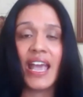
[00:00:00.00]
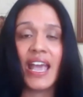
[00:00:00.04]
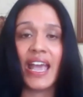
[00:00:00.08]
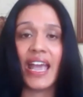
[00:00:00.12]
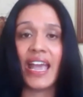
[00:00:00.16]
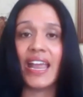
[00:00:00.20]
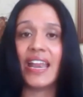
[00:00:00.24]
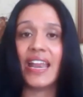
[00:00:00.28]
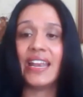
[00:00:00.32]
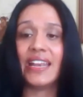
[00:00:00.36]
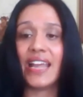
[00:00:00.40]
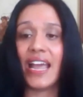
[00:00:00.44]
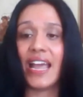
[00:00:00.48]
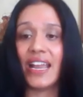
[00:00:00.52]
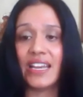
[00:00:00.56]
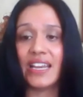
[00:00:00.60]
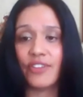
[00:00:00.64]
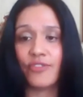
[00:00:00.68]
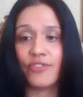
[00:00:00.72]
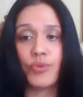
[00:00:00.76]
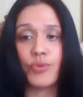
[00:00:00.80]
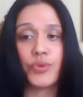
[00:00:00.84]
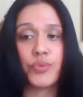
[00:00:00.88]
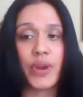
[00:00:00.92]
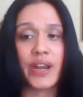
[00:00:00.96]
And
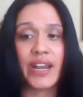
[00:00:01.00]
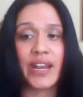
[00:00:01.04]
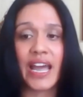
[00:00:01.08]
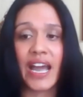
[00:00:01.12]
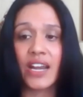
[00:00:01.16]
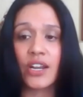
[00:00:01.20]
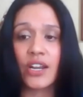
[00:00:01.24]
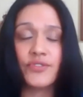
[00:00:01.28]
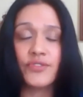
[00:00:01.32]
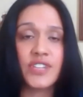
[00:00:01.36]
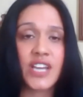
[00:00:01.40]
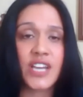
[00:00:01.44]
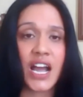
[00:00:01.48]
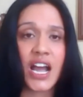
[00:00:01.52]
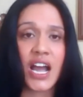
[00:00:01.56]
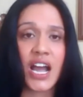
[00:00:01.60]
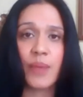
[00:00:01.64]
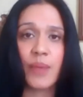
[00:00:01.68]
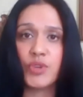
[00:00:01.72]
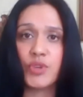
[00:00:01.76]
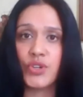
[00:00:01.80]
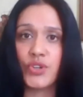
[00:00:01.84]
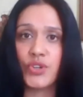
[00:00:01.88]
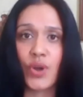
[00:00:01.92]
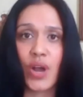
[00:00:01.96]
if we run out of
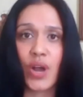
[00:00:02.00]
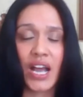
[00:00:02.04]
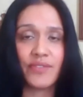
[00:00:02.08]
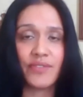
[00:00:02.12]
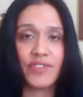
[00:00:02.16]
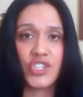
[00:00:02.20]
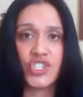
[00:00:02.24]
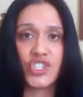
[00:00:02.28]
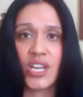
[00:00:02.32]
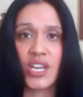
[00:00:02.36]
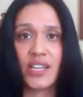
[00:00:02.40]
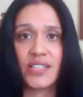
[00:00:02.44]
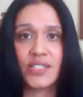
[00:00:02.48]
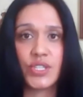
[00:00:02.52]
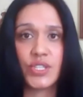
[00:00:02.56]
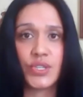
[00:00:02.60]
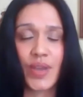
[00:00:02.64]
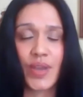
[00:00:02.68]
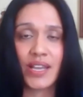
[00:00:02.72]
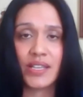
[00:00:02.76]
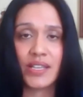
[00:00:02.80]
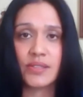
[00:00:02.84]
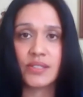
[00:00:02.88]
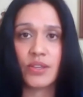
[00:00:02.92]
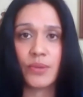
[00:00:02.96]
time, I don't have a chance to
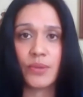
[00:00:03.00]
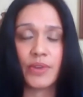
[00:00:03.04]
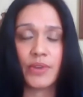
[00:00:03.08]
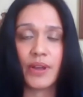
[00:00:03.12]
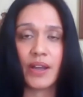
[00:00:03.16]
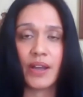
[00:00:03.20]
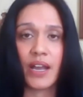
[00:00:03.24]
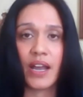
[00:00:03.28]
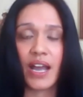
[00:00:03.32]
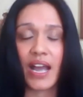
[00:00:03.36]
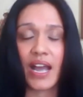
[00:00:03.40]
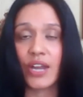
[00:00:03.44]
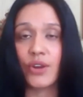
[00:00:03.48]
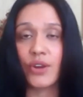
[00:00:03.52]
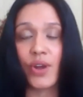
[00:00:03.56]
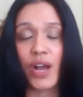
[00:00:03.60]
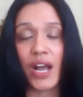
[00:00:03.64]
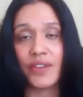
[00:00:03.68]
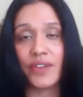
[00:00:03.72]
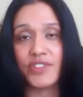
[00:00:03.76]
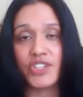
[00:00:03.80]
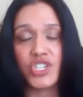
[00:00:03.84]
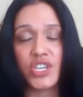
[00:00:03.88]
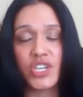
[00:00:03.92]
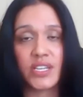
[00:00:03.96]
answer
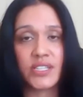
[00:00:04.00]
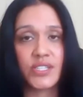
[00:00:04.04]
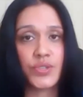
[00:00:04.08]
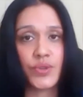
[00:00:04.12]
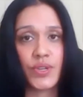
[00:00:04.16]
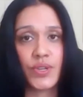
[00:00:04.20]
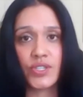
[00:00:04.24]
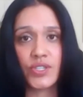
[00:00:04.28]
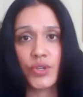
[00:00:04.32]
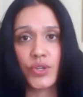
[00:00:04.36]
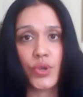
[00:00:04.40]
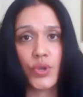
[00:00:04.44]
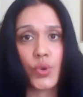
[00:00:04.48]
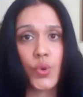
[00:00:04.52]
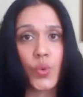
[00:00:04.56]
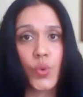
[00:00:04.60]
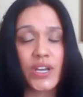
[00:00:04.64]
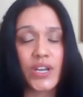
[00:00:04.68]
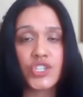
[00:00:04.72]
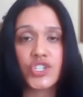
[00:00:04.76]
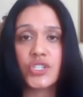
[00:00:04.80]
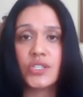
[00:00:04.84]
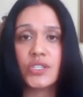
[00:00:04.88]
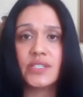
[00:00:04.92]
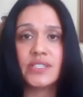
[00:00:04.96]
your
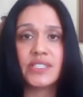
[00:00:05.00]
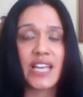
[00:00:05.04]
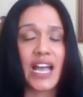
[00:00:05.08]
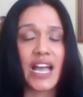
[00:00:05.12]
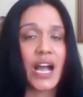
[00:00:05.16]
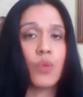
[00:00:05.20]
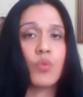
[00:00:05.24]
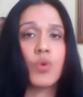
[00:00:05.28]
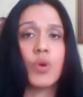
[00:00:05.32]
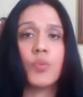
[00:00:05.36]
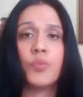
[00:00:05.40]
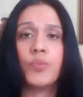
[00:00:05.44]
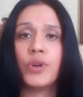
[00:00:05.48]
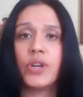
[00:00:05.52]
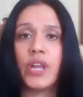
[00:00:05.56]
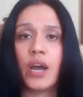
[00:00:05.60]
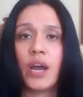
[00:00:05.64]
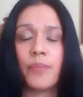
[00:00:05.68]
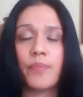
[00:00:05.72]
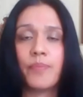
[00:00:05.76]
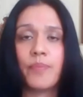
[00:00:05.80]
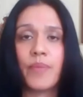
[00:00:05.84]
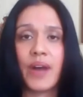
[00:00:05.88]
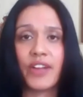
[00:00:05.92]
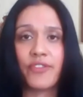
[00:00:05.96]
questions, I will put
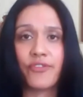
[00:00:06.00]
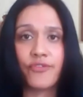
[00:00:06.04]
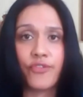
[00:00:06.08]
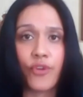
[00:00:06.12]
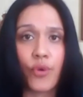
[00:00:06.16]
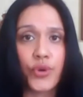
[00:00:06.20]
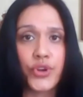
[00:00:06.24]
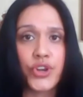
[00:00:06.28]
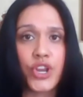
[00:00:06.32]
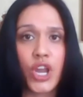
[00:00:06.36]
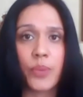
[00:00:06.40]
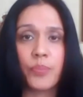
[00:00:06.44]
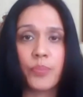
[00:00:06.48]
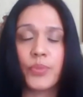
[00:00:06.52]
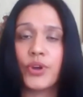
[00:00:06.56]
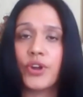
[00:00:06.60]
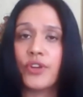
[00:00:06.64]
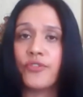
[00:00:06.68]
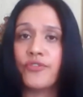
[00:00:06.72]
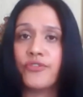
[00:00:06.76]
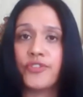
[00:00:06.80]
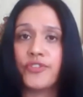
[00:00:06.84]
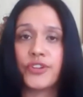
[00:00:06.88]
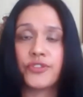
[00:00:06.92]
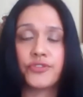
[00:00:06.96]
up my phone
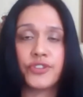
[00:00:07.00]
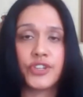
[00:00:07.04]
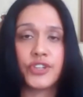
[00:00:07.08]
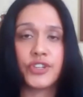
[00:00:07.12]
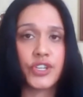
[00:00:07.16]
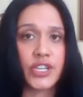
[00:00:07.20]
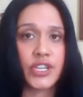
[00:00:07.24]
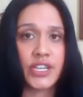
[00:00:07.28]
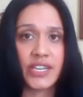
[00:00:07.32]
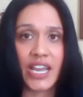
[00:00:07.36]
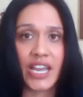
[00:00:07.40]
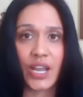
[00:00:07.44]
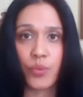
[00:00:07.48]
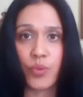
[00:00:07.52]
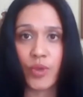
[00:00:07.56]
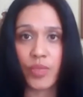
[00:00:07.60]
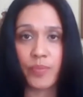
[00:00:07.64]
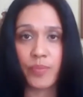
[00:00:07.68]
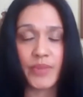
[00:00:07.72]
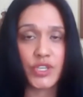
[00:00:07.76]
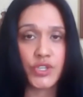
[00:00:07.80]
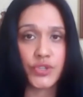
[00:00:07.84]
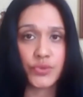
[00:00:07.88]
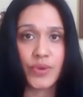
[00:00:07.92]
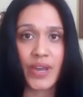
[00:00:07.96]
number. Feel free to connect with
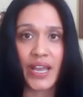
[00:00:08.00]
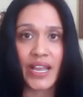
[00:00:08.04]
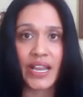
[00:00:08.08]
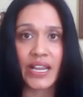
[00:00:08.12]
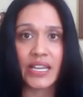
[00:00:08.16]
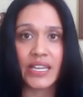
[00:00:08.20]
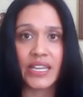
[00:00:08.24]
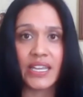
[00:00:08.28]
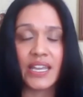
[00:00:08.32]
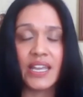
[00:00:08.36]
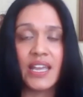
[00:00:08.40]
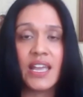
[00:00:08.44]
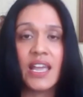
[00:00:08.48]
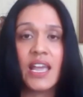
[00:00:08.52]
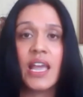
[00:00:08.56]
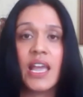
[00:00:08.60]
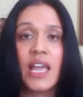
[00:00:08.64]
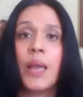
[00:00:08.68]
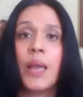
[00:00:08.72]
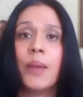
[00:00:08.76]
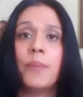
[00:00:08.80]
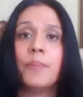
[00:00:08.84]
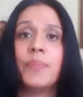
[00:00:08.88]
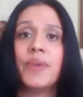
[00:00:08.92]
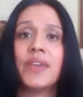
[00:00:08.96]
me directly
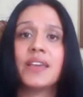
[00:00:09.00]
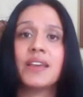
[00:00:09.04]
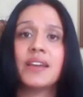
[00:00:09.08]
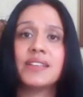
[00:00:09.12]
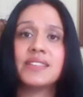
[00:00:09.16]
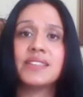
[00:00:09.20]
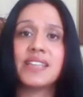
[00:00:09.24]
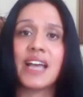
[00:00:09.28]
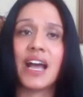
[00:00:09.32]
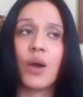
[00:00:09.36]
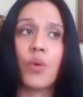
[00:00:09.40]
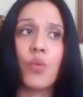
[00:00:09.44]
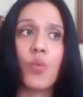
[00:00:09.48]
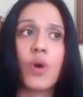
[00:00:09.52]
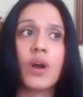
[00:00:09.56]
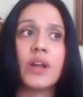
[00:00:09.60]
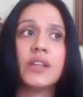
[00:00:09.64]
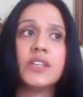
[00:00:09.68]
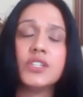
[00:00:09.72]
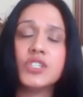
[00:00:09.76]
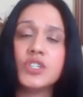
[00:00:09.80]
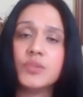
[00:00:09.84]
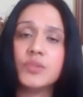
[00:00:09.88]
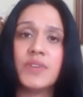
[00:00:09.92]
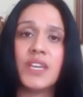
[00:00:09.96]
because I
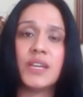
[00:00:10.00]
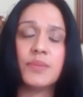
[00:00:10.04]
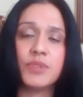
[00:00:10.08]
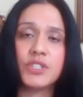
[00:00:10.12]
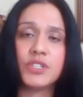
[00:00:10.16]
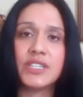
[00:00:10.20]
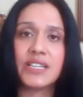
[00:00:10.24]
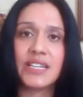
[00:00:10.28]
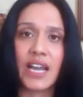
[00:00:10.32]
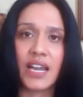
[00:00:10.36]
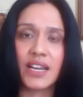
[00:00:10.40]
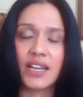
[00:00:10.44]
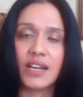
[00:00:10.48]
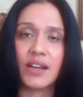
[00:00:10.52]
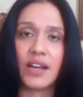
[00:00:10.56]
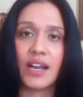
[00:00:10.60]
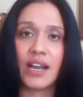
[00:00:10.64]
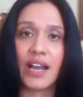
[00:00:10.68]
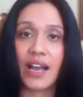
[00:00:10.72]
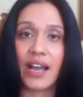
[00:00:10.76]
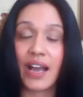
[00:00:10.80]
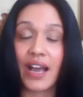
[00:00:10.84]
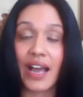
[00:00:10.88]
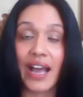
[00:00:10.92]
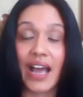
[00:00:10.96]
want you to be
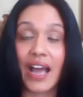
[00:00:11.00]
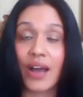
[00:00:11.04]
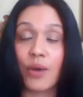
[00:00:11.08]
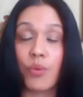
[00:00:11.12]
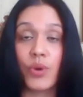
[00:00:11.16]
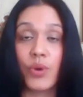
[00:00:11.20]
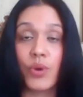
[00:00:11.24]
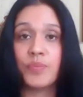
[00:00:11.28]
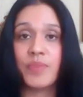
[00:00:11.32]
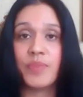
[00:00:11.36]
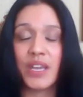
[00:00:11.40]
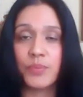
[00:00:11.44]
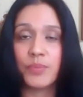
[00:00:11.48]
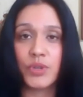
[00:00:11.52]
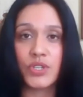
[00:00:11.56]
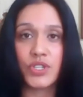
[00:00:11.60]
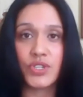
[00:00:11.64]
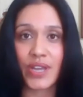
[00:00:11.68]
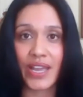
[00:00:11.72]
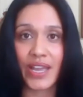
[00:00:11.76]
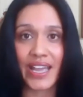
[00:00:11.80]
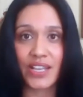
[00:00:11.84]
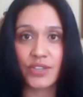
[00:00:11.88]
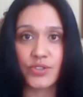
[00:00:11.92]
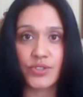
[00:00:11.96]
able
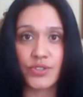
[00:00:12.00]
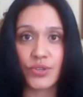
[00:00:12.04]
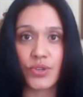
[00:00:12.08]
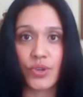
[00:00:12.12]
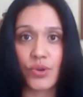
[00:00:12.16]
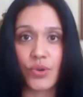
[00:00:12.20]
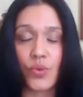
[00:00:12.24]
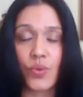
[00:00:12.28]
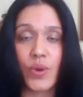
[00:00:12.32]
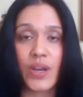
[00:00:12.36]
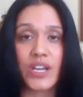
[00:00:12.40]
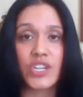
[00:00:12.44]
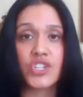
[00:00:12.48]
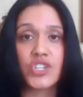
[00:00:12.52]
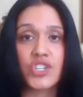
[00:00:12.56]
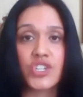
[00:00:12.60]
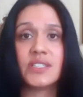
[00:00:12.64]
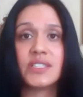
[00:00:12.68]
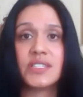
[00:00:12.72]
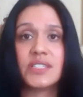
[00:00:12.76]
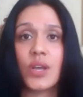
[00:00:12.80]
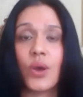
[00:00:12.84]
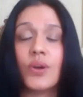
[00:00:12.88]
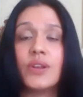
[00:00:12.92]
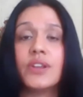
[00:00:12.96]
to answer your
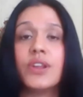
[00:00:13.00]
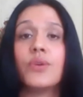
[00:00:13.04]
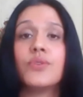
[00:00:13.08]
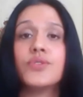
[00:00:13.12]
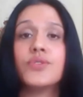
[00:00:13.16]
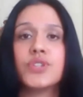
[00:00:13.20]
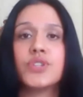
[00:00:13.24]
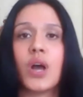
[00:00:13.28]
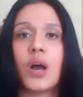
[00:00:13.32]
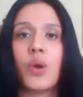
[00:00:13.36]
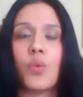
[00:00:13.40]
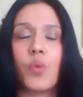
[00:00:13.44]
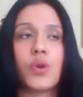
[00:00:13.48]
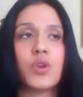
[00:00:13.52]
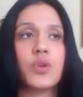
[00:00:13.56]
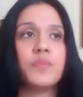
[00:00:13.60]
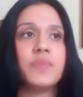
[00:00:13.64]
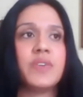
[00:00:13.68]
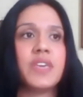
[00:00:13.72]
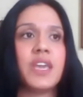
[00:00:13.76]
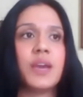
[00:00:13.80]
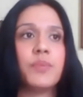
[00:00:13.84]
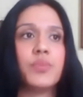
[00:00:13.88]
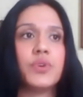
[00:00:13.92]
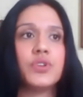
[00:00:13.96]
questions. And also, I want to
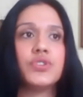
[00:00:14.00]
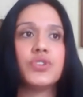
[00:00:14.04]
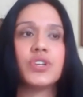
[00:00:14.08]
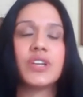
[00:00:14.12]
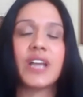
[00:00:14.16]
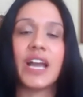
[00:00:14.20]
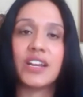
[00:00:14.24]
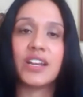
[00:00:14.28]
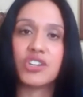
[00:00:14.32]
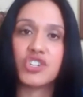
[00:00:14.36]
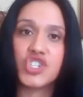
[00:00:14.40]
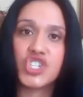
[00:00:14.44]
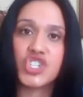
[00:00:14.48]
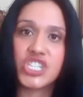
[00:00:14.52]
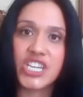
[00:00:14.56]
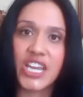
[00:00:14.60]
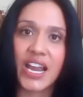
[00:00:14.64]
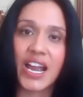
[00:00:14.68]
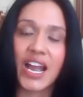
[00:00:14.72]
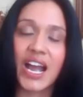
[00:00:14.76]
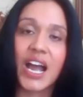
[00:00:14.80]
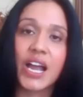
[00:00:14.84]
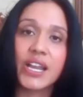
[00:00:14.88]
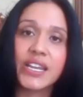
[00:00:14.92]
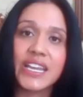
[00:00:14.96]
be able to kind of share
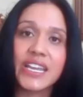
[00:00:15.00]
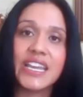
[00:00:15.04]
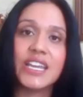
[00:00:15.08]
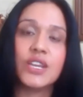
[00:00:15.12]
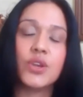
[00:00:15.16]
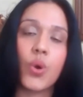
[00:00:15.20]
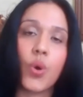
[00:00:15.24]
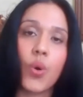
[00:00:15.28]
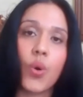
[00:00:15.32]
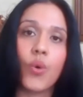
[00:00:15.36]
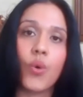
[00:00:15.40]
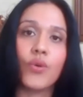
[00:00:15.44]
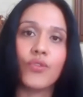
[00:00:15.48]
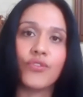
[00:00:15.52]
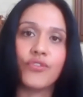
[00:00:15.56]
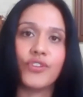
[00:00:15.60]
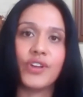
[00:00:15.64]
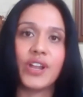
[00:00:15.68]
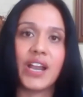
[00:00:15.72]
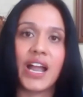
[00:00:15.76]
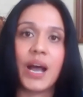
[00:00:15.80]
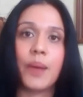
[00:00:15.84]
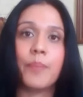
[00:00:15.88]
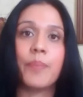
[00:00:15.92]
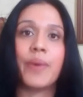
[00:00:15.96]
out in
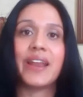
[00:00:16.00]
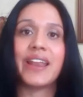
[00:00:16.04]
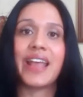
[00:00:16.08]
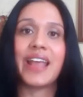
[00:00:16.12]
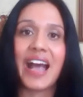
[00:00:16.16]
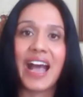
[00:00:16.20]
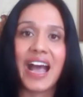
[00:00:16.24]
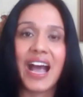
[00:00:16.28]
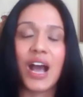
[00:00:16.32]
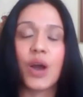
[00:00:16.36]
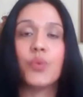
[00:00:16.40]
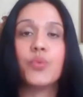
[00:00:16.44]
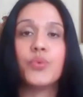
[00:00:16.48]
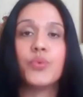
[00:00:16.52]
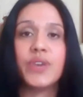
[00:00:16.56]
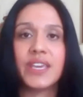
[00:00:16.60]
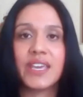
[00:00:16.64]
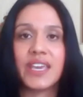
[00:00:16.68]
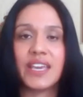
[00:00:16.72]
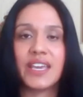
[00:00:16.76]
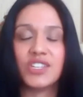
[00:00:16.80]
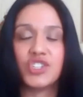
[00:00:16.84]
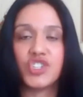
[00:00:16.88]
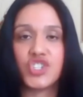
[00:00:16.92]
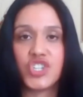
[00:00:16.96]
Oakville about how we
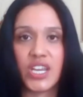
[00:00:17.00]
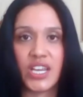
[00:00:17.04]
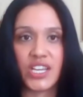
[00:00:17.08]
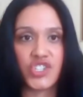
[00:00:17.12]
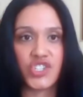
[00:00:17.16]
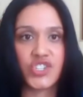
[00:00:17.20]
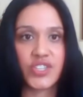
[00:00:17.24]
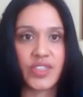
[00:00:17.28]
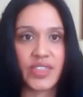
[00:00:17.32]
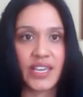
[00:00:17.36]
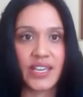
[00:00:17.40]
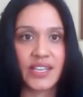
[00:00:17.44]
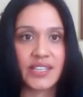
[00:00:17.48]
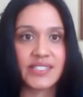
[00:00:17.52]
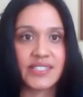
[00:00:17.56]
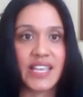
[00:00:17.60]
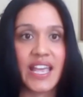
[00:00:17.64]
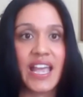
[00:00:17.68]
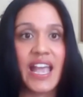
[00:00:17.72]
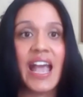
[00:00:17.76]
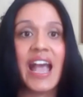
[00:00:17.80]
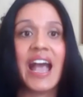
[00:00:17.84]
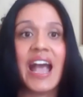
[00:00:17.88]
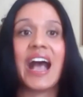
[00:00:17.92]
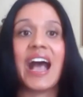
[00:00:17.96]
can change things,
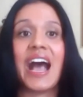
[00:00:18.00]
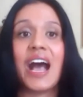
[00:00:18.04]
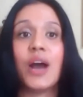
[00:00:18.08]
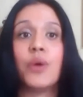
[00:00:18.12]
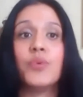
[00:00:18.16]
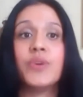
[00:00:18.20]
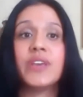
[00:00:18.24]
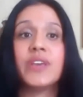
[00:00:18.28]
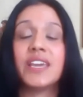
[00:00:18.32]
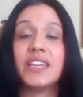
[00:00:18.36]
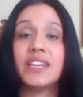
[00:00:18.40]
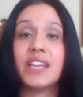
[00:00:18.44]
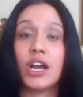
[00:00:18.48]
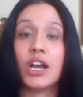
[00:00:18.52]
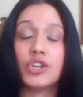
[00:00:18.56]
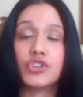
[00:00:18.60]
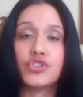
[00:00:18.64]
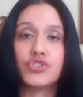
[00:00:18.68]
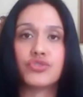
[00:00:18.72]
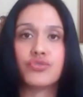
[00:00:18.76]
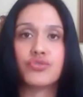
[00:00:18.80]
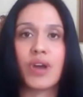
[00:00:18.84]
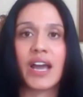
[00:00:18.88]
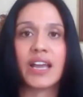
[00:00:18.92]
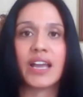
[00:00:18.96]
how we can
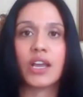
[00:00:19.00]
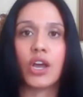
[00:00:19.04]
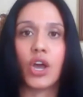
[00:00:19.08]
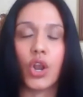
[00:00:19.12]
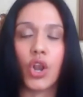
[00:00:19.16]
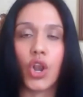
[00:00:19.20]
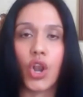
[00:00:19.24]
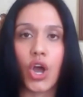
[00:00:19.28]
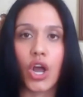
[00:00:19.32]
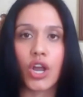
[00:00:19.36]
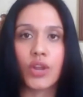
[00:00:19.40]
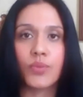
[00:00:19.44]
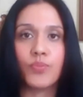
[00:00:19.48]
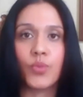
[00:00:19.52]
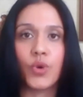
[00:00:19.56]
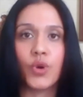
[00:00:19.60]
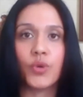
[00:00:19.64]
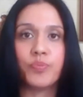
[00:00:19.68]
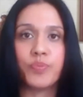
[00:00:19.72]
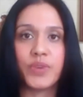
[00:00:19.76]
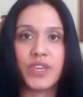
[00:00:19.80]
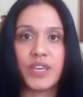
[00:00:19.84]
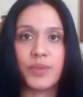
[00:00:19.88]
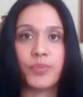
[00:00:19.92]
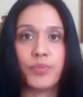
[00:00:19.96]
attract a lot
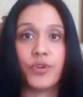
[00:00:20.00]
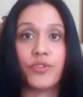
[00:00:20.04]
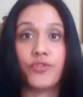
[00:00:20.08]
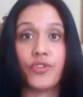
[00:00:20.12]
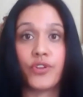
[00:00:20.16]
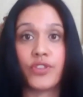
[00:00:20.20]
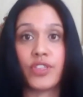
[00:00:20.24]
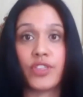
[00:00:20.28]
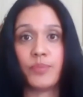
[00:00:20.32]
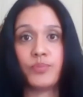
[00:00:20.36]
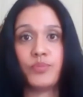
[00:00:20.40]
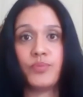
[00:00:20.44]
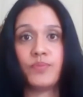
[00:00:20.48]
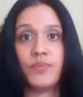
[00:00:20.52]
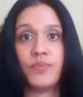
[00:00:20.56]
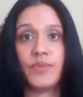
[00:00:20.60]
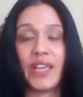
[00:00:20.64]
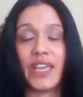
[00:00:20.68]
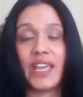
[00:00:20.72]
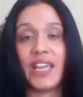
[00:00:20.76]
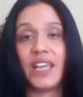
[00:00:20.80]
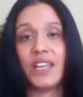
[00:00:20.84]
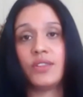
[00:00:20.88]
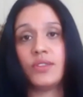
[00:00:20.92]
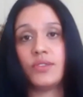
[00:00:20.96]
more people for
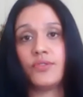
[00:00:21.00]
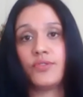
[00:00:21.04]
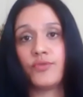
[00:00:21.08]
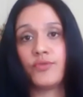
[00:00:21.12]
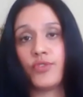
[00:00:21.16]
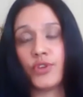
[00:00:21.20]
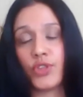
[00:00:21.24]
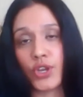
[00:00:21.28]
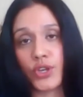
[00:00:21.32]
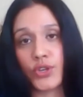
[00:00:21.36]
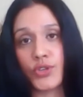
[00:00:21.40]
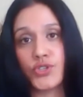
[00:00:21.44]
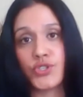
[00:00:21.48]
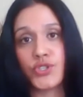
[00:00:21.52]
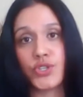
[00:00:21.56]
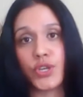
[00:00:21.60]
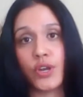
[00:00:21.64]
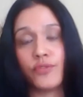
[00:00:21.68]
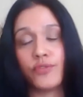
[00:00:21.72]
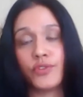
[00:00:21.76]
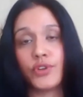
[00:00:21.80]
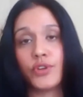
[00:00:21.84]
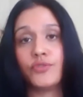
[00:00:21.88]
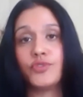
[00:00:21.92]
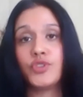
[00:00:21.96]
the
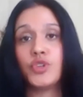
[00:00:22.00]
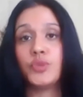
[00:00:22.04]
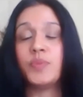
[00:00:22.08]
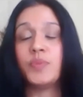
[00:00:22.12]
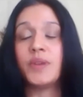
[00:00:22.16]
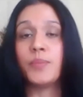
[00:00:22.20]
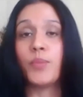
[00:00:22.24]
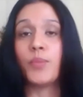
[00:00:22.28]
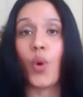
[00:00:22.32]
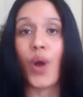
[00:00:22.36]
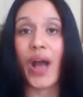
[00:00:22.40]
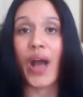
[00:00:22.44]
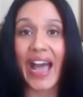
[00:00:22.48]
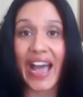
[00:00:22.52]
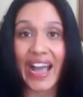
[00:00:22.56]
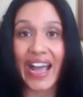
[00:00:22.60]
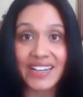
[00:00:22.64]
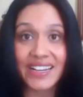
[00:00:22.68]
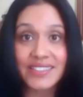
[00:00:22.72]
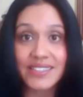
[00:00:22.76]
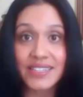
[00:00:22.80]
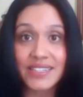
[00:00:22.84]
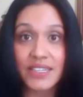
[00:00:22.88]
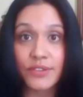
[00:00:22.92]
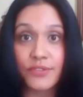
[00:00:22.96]
conservative to be more
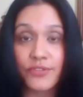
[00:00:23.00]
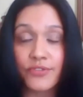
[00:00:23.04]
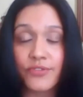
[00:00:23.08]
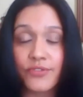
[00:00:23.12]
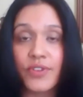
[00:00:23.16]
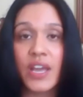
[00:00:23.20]
active,